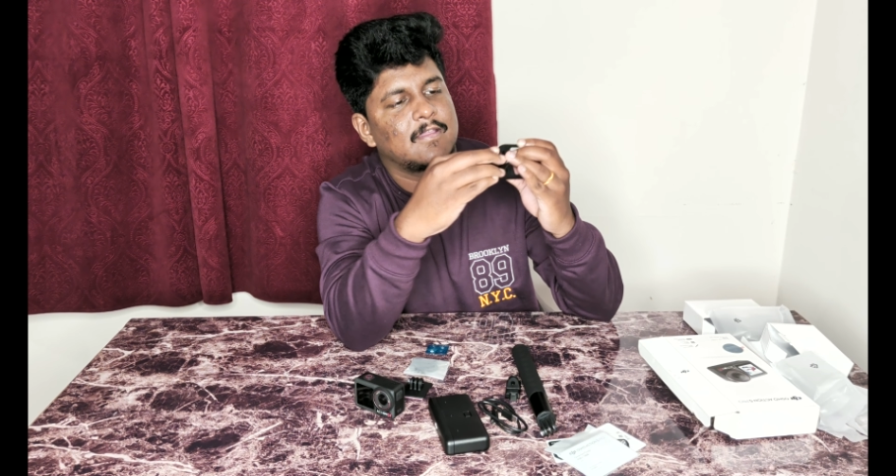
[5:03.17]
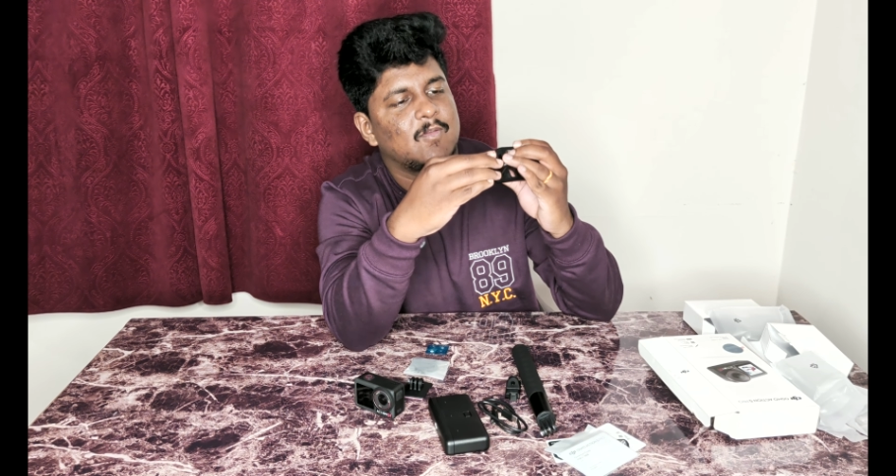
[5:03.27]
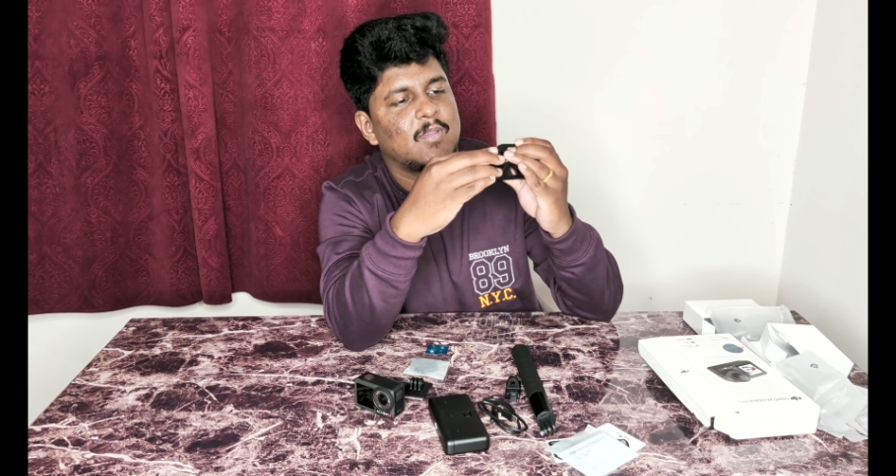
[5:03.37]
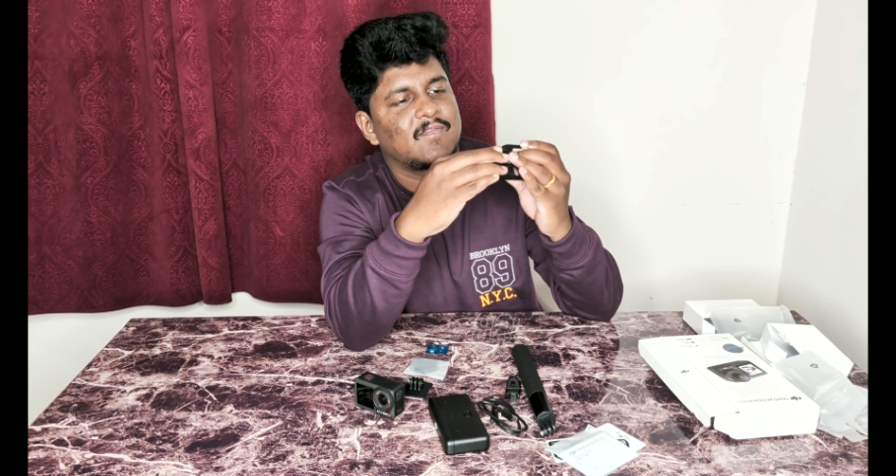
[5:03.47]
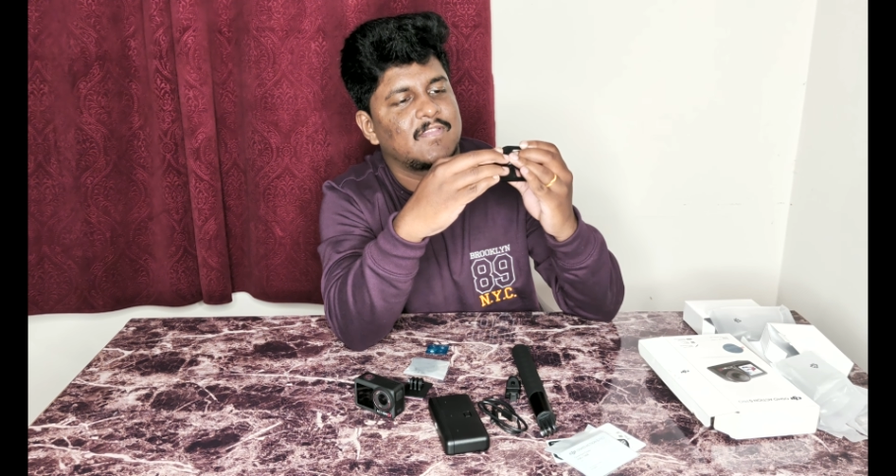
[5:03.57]

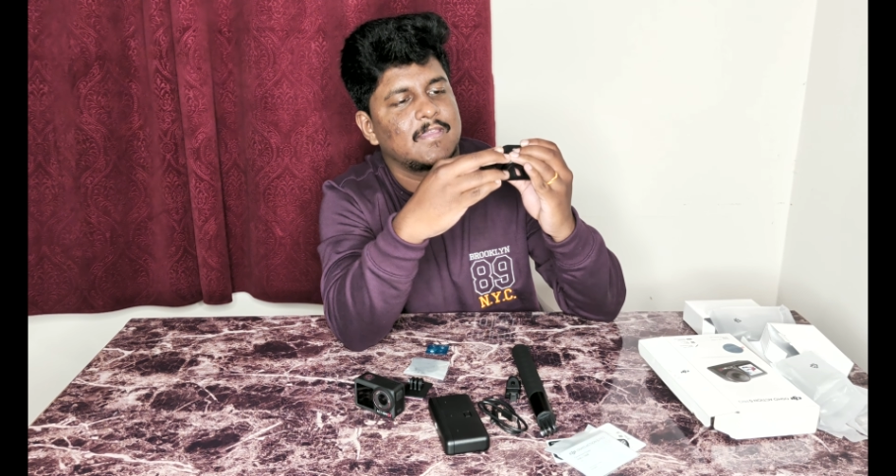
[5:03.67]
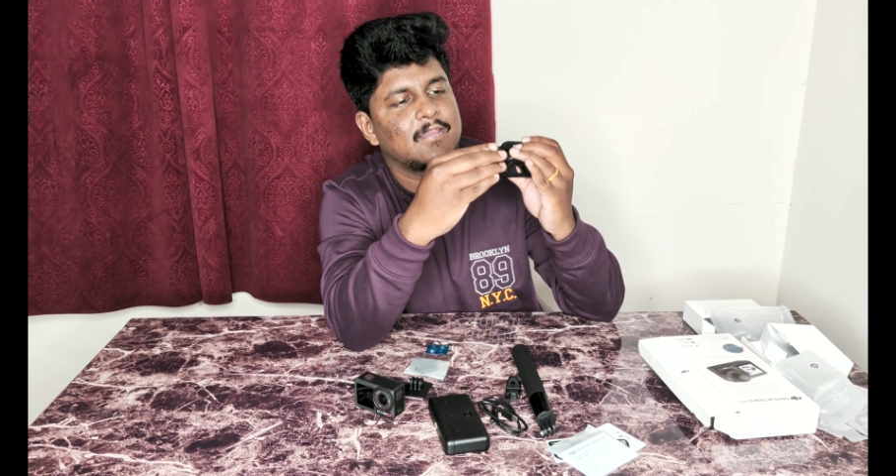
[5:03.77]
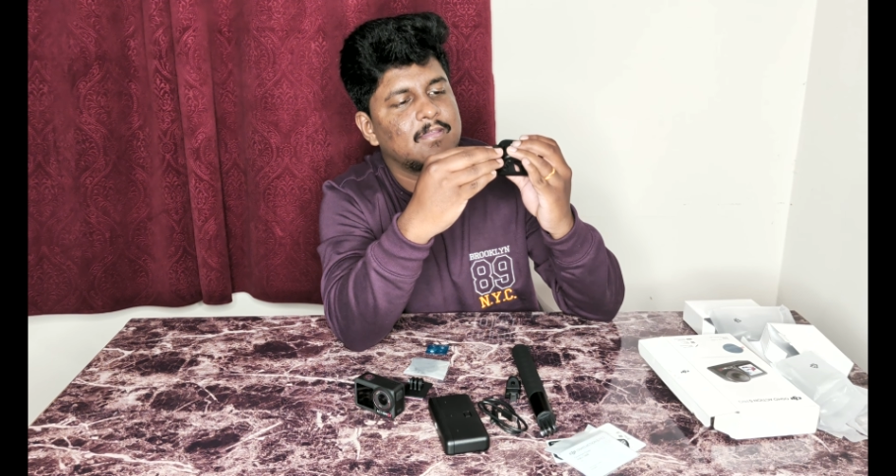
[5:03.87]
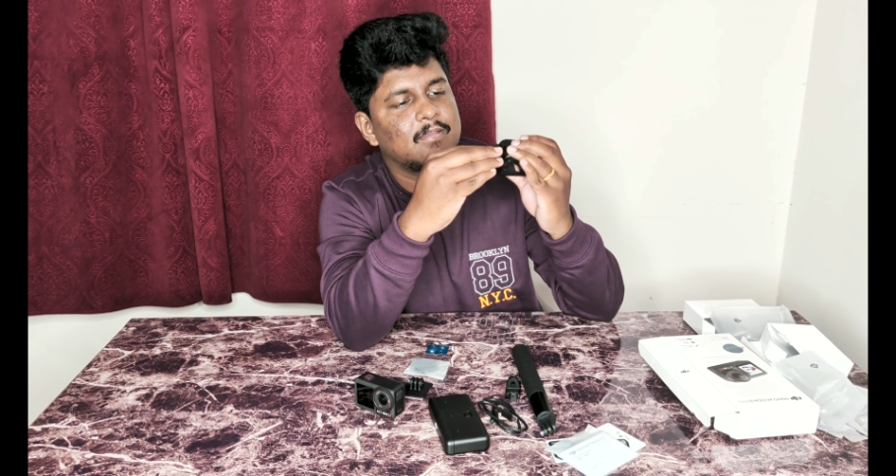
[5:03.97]
you have the